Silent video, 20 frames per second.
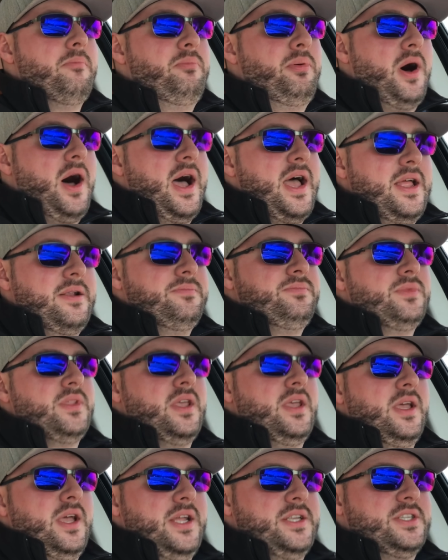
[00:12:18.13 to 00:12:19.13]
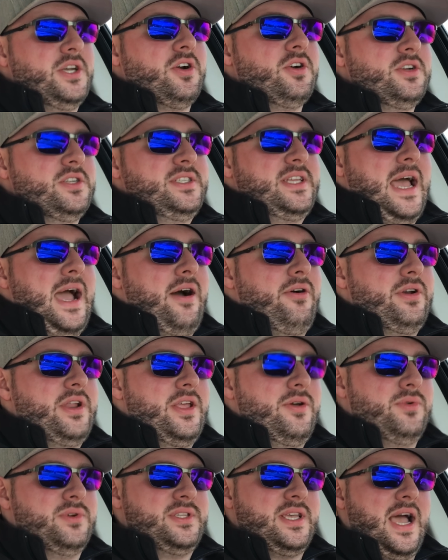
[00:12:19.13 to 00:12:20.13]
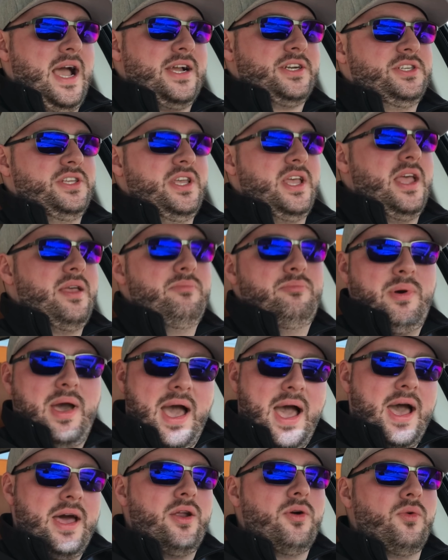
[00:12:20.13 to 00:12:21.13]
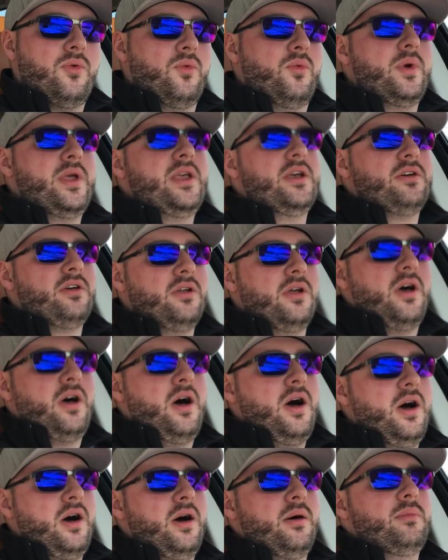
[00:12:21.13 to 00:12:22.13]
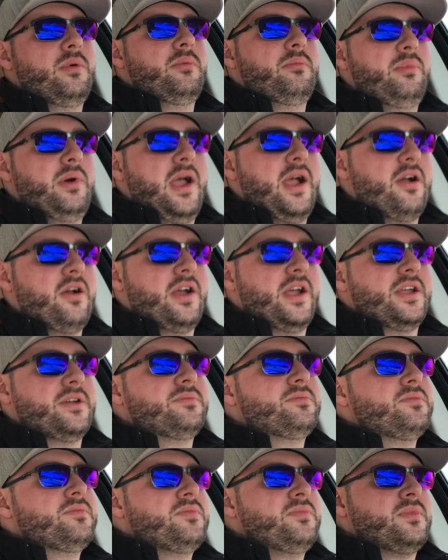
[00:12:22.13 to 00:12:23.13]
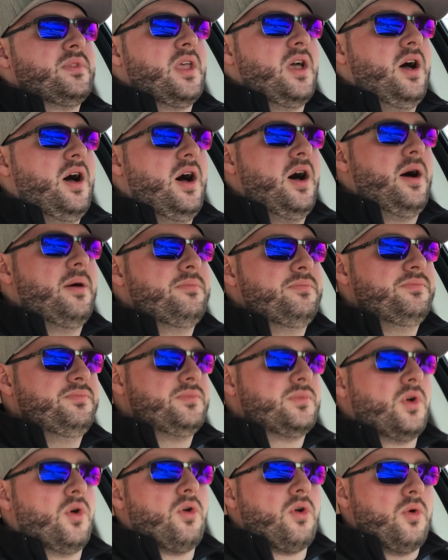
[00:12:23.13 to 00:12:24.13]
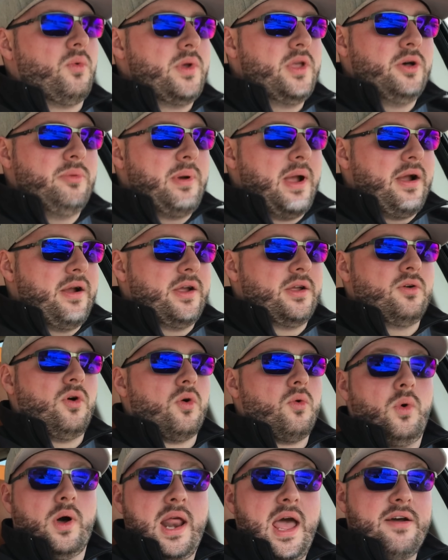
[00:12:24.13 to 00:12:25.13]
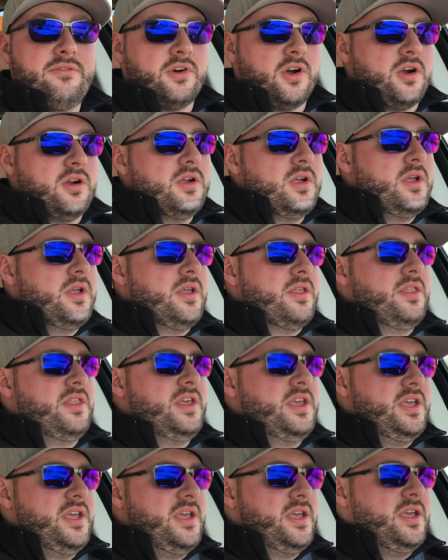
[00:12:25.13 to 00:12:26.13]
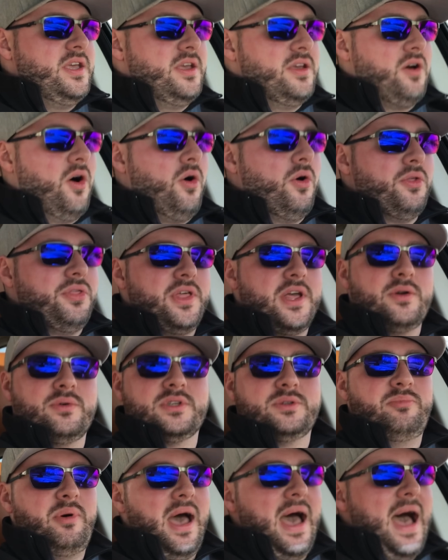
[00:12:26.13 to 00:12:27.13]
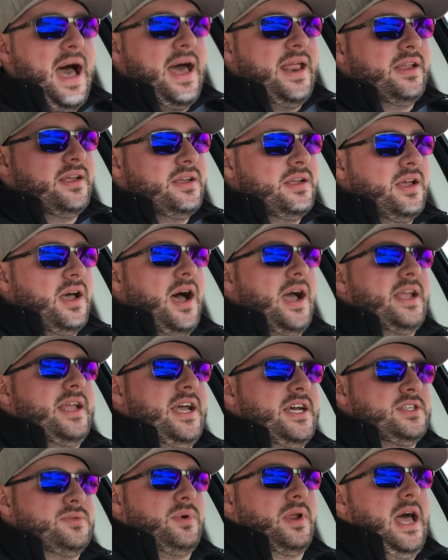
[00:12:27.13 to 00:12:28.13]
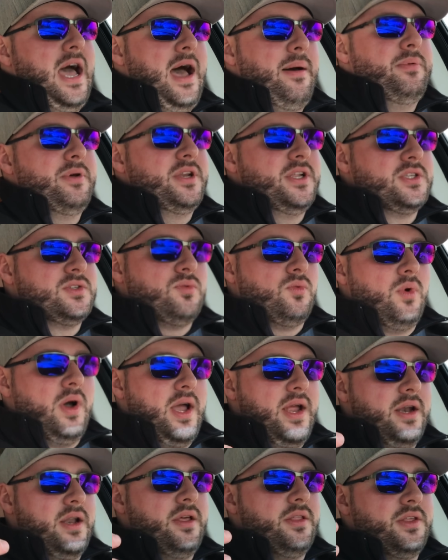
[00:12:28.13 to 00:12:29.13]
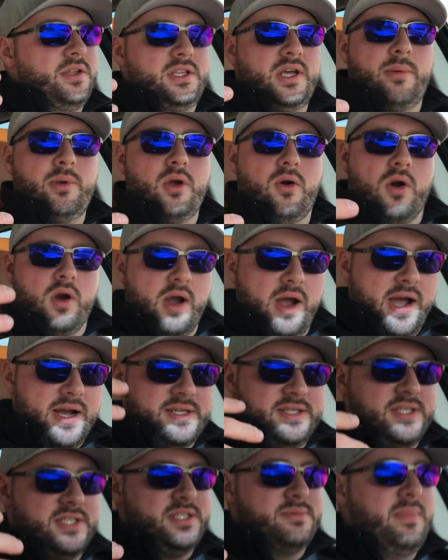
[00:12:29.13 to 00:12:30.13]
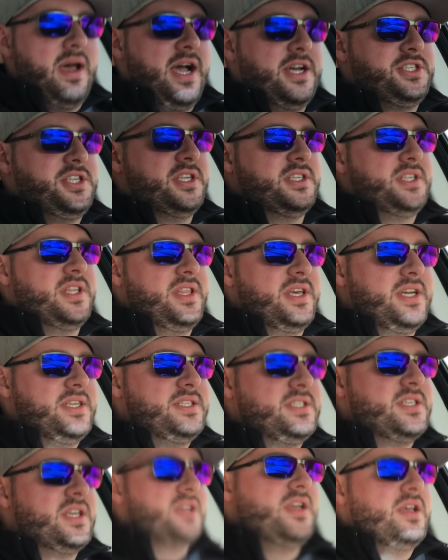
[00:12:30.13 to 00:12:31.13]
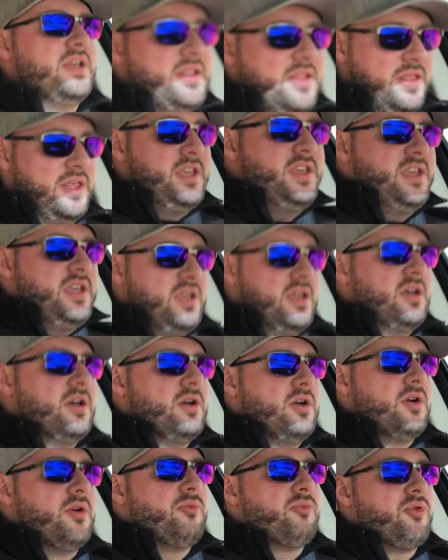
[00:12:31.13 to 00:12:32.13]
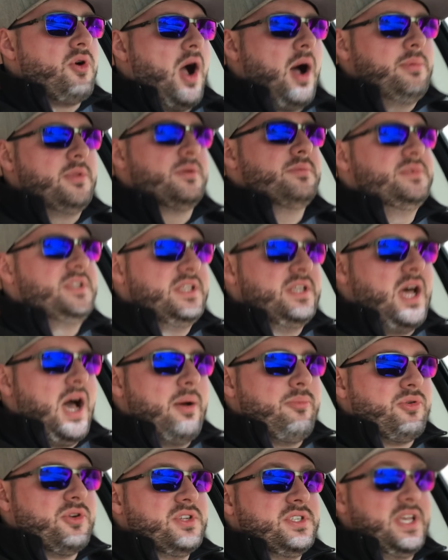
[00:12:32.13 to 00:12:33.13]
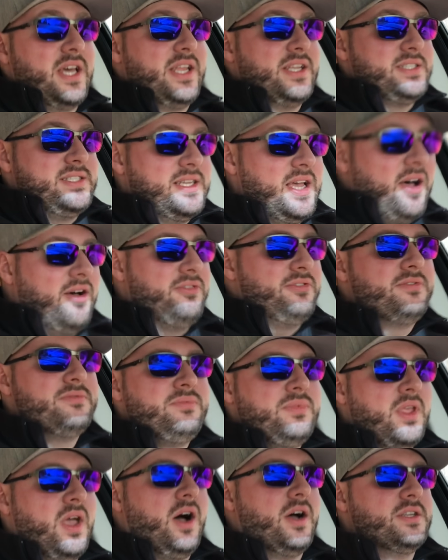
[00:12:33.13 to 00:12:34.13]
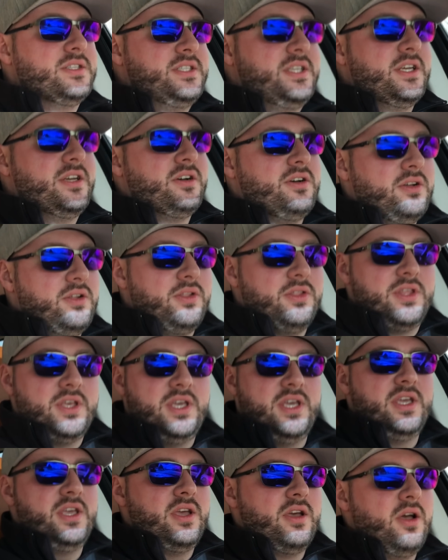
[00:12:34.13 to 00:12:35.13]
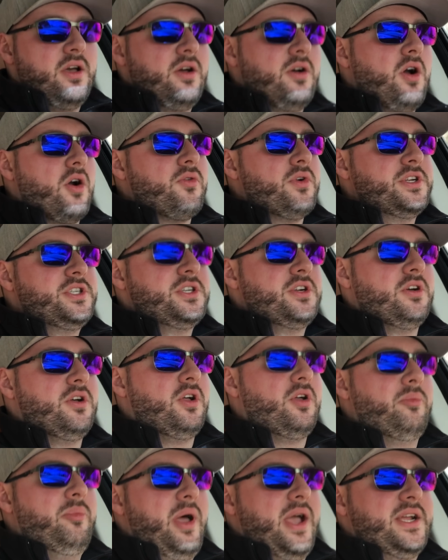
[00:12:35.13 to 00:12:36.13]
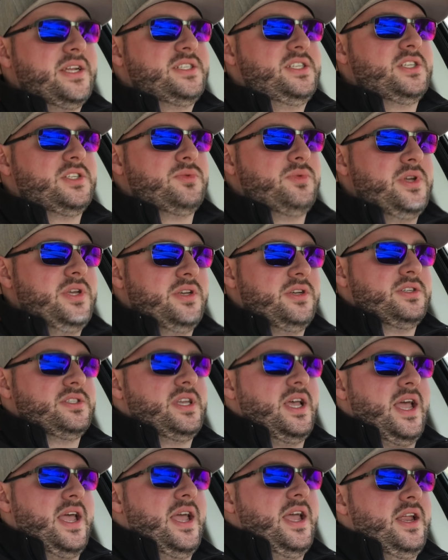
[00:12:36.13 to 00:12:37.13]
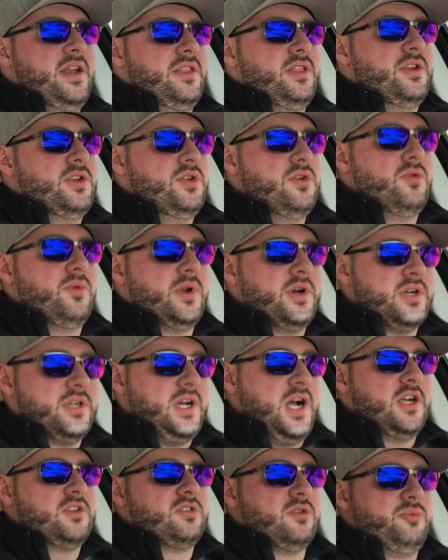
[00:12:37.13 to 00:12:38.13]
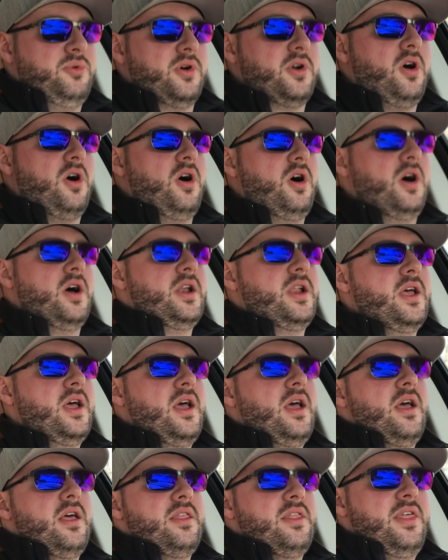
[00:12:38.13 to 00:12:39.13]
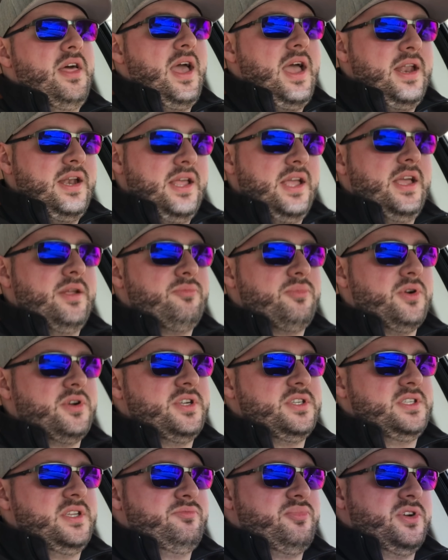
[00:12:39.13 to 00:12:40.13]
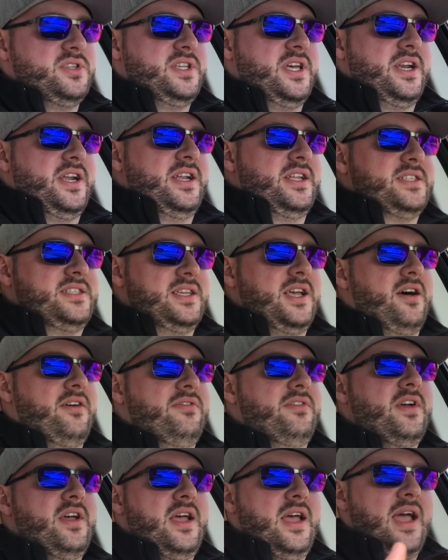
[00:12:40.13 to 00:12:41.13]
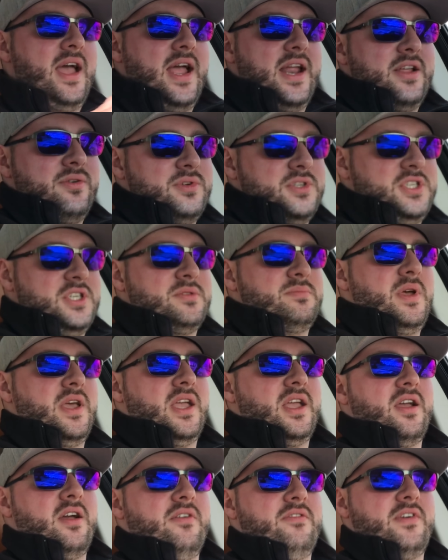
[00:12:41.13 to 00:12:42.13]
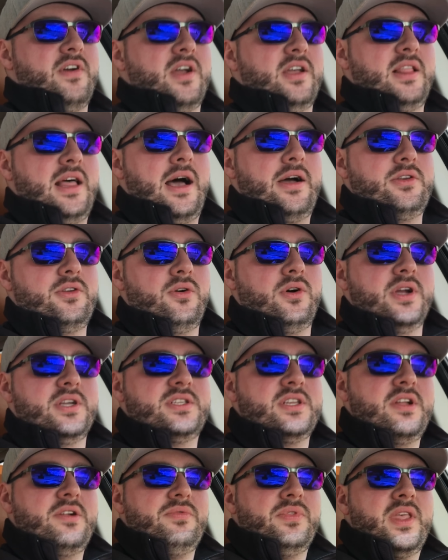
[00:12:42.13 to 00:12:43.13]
But it turns out it was actually a bad wheel hub bearing, or a wheel bearing, or whatever. The whole thing was bad. I guess what happened is when the WRX smashed into this, the problem did not present itself until the original Pegasus wheels and the new winter tires were put on. Then it presented itself, and it was just making a very loud noise.